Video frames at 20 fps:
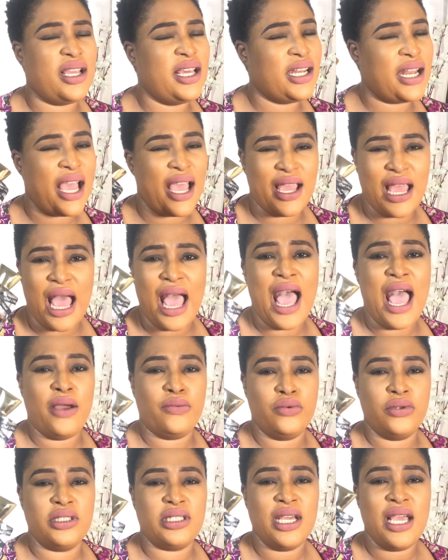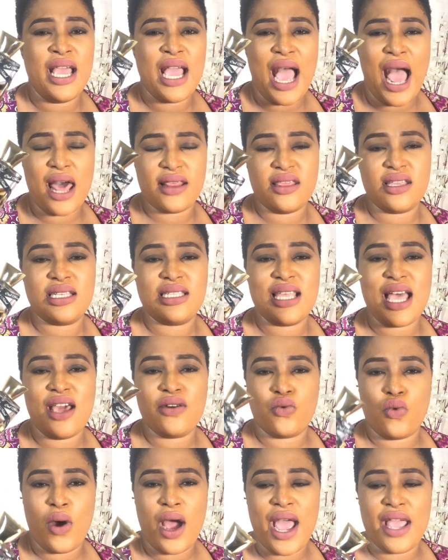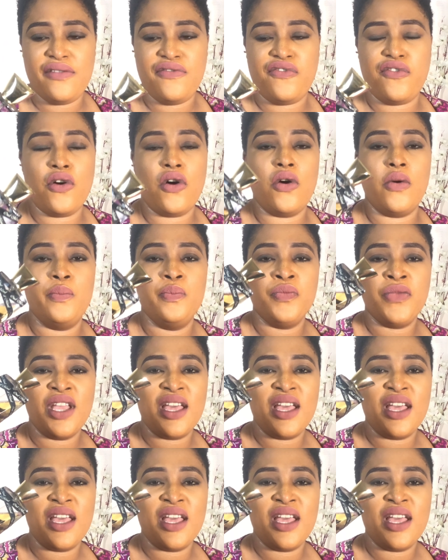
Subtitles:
and I would understand why, for